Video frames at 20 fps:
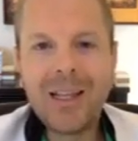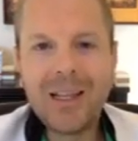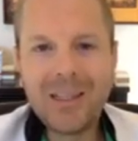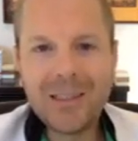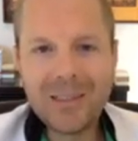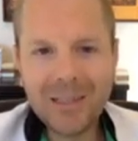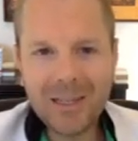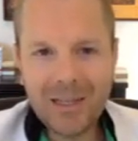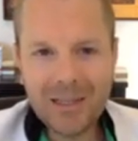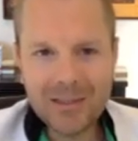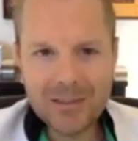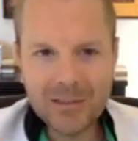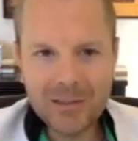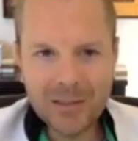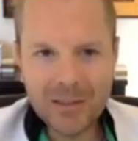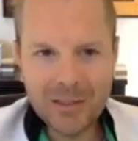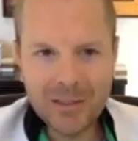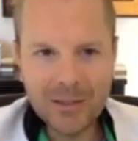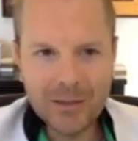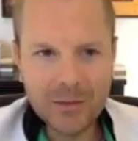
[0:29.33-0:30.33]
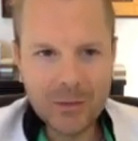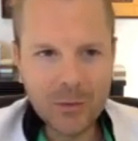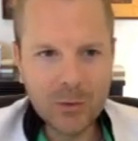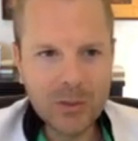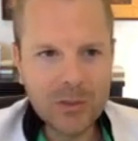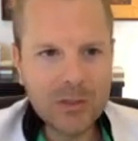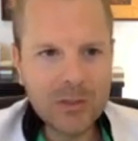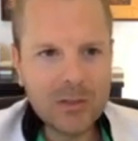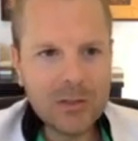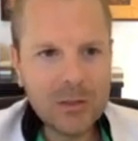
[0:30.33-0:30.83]
last night. So
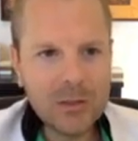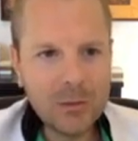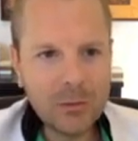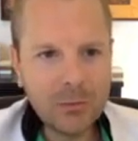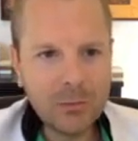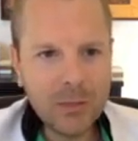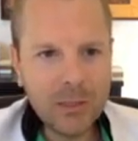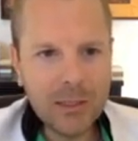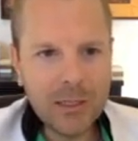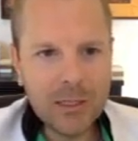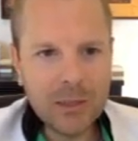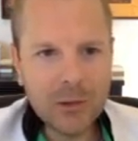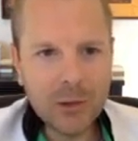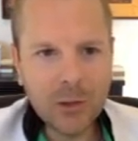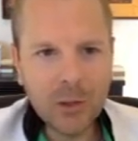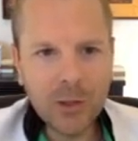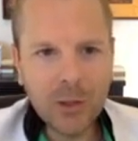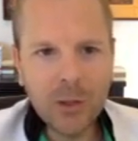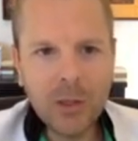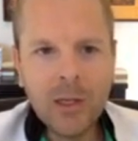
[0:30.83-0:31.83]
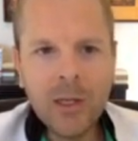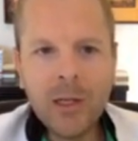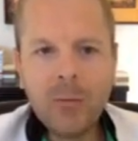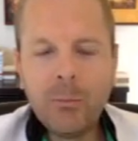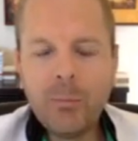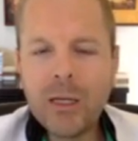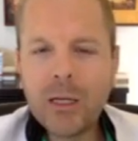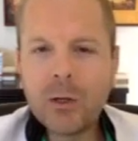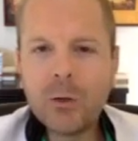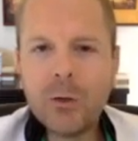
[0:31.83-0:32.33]
this is the 3-day chart,
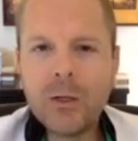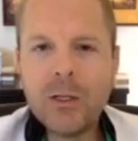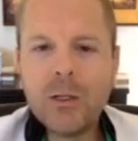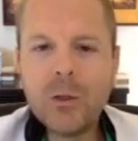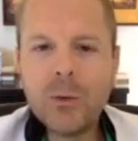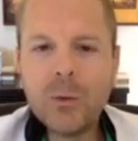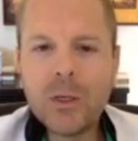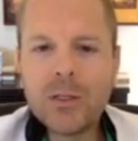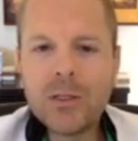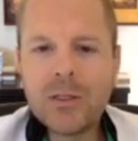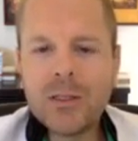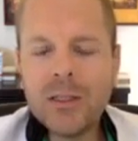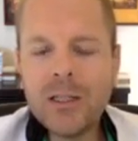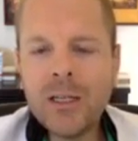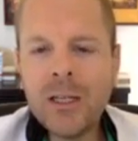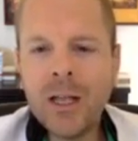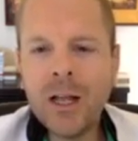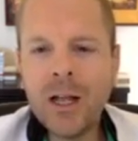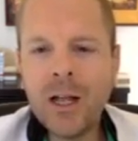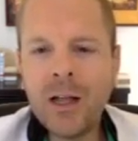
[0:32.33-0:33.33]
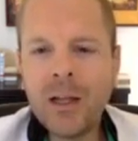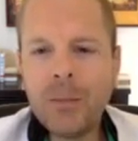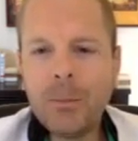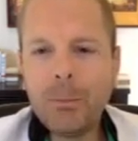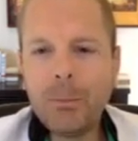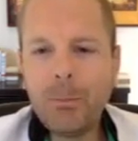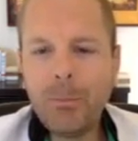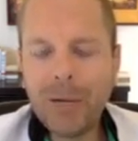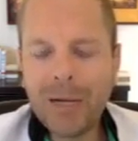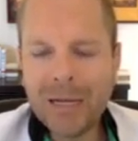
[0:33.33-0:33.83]
Bitcoin USD on
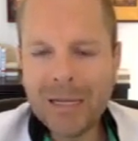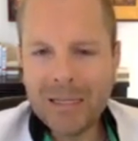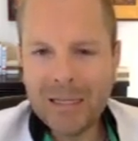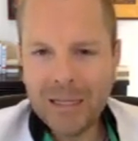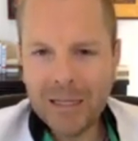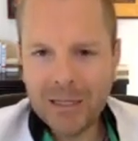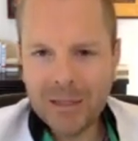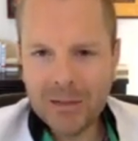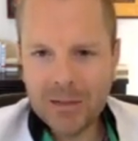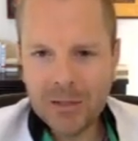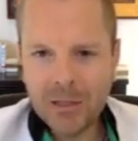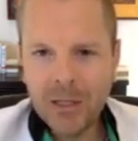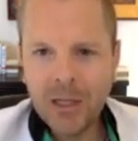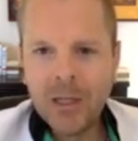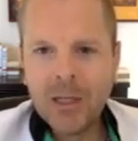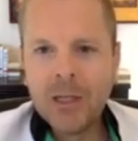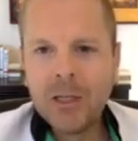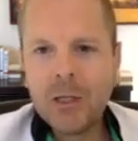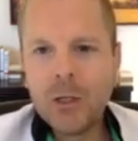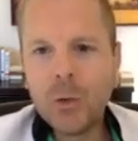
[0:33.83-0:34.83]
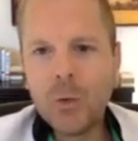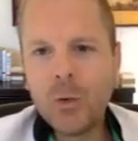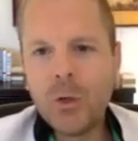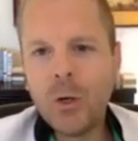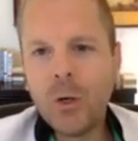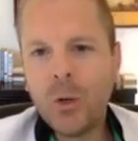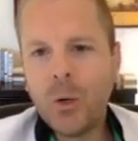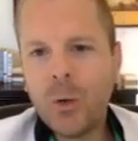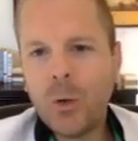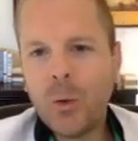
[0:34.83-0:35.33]
Binance. You
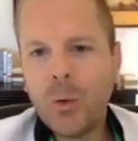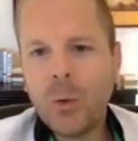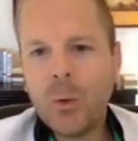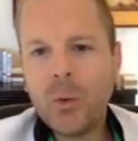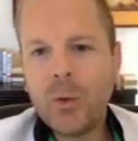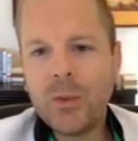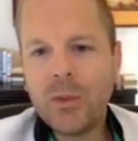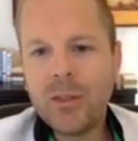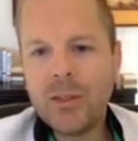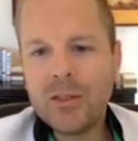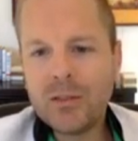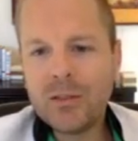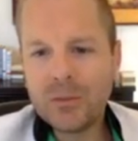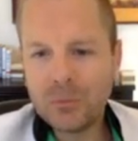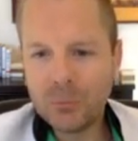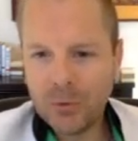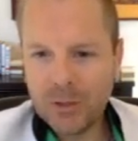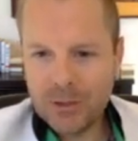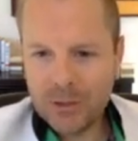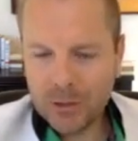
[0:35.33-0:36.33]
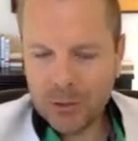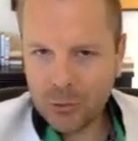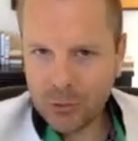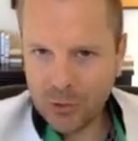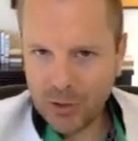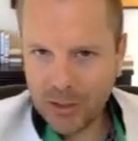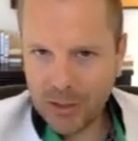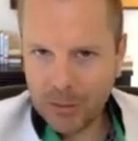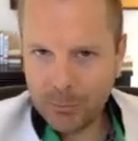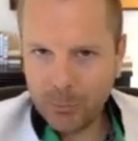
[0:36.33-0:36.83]
know, this recent
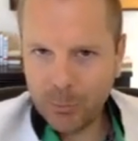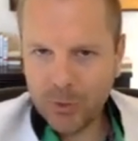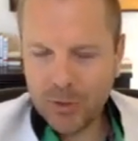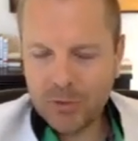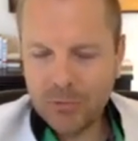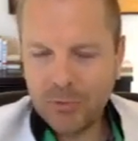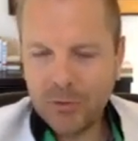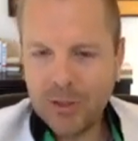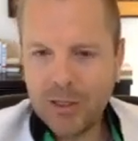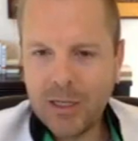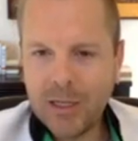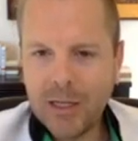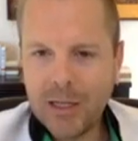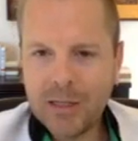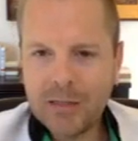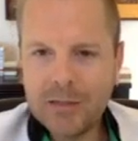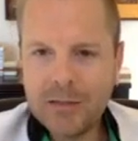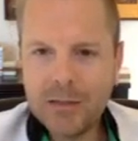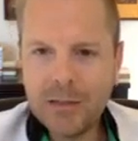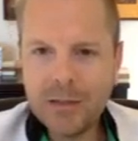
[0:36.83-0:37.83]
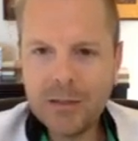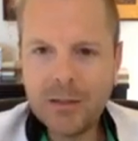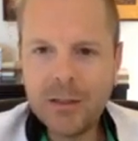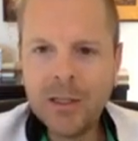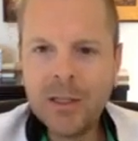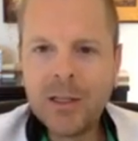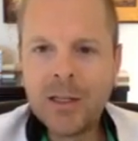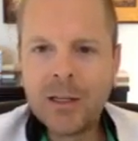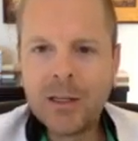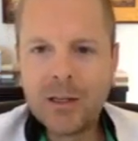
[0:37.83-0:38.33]
drop was very hectic
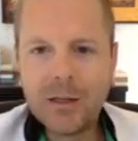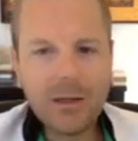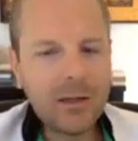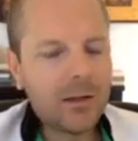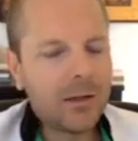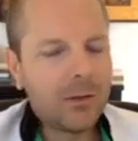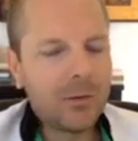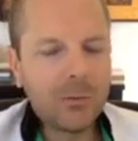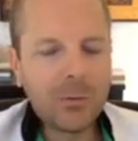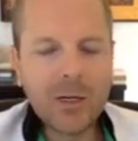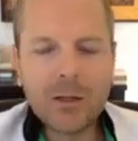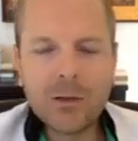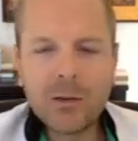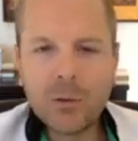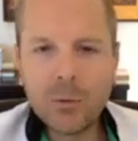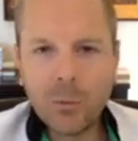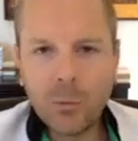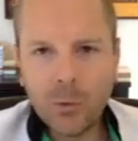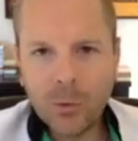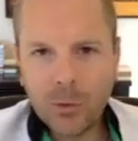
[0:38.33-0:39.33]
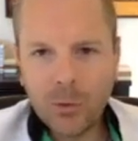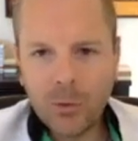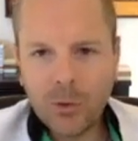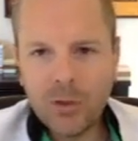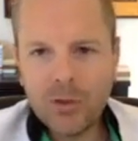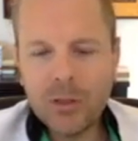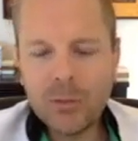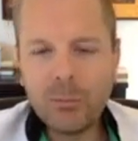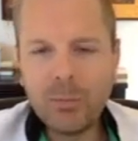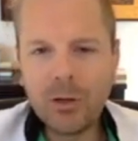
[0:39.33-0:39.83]
throughout the
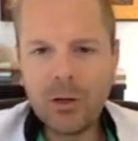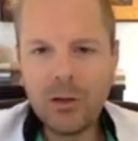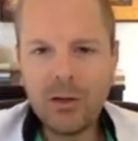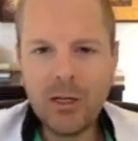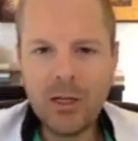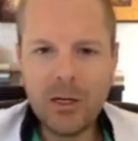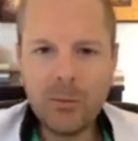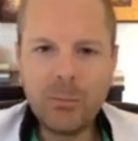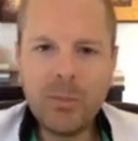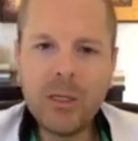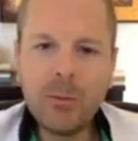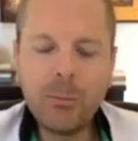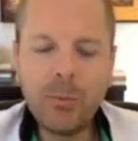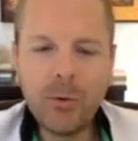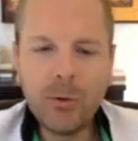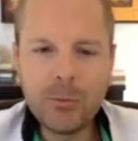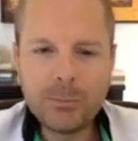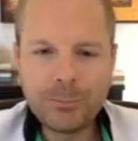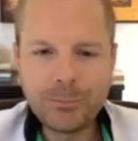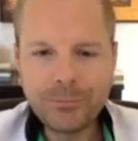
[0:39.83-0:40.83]
world. It put a lot of people